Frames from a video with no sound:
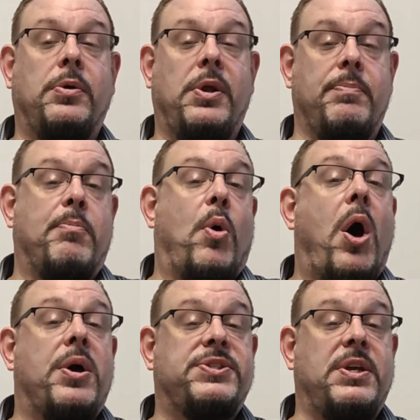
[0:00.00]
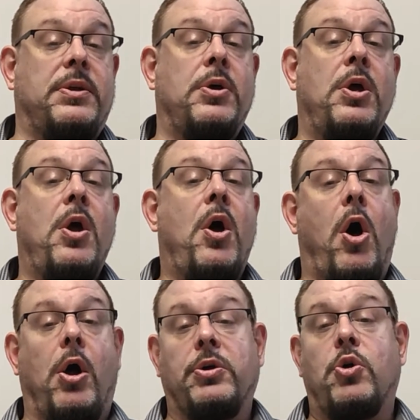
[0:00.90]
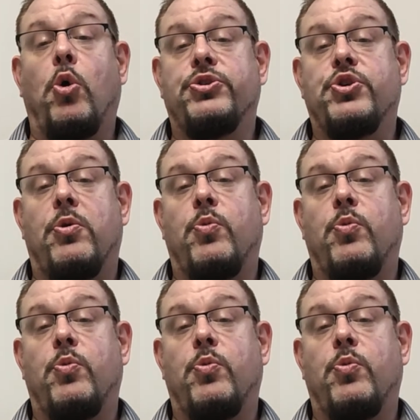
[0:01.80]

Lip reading: in Boston on culture